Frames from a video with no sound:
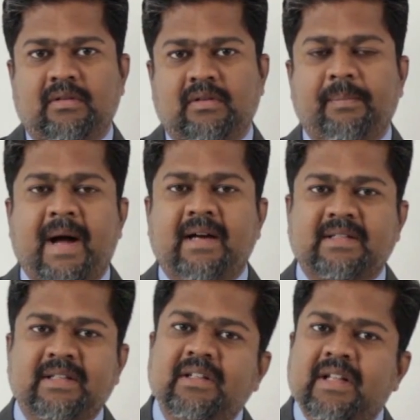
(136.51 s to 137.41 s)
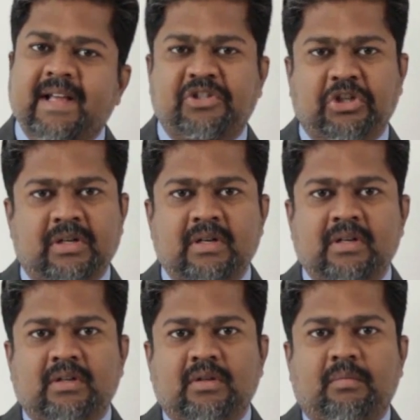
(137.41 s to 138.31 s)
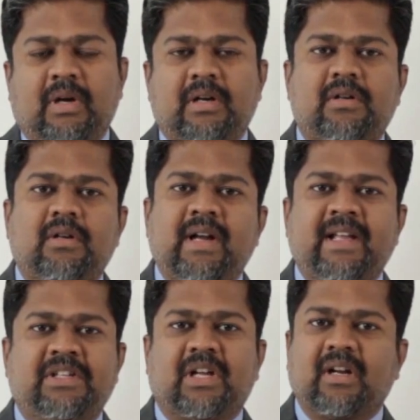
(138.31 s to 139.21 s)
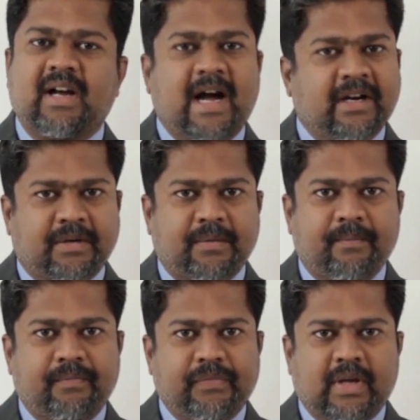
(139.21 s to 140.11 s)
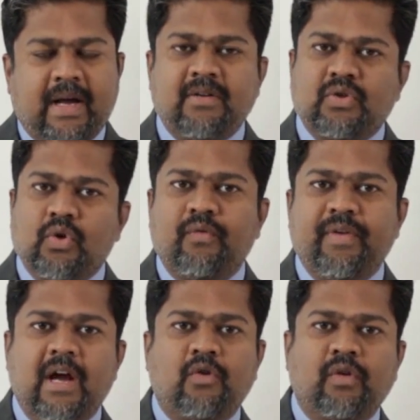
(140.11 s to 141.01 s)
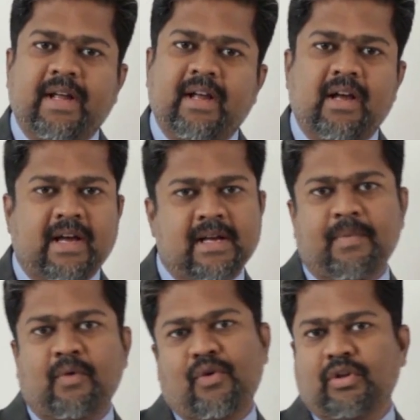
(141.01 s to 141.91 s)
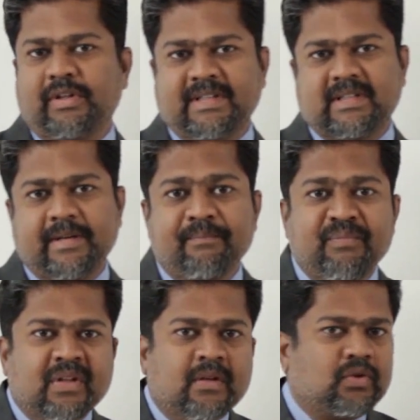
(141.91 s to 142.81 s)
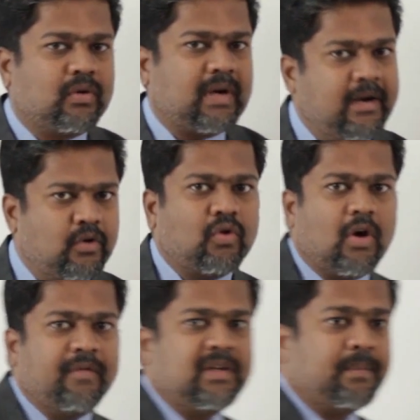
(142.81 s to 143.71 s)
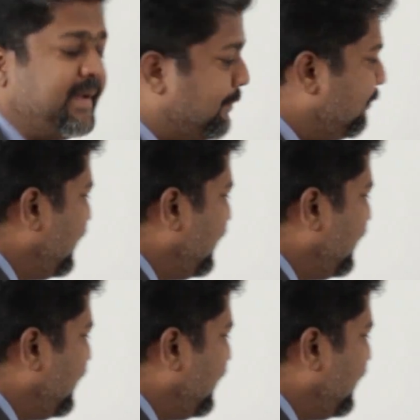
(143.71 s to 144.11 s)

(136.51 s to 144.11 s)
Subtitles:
the parts in nation, but nature can't, and so we have to take help of all these things. So try to draw with me.